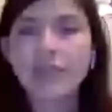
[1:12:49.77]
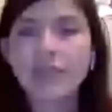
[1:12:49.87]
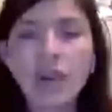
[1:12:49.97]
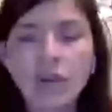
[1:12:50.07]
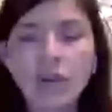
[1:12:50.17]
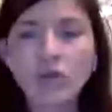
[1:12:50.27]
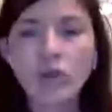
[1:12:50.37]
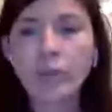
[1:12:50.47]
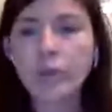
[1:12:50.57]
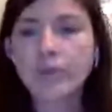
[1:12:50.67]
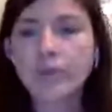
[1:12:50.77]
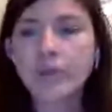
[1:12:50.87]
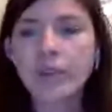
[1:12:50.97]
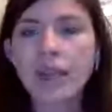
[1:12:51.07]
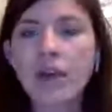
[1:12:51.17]
Saves a lot of
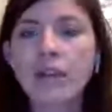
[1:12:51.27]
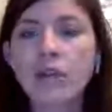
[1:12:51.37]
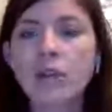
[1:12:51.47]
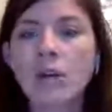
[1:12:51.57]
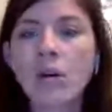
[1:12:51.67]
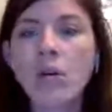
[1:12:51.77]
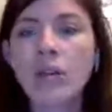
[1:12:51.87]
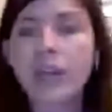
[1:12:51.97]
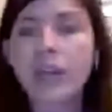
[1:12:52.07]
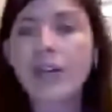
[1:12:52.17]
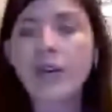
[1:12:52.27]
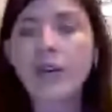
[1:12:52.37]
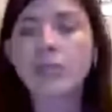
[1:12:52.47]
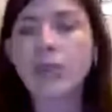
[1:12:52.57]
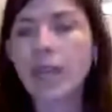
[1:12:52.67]
trouble. Now, if you could only have
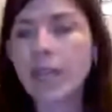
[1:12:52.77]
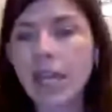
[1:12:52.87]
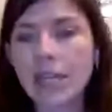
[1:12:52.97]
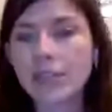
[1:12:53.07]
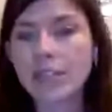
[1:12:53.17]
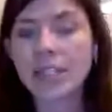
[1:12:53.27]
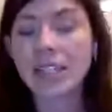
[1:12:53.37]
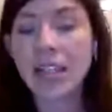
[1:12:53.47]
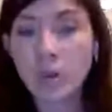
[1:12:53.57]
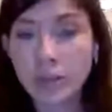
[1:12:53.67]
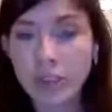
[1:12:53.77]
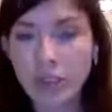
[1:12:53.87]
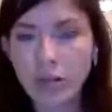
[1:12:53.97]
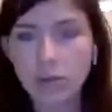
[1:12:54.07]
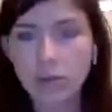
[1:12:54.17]
got the Radiator to denounce
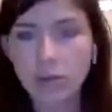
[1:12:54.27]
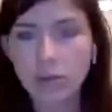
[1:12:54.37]
you.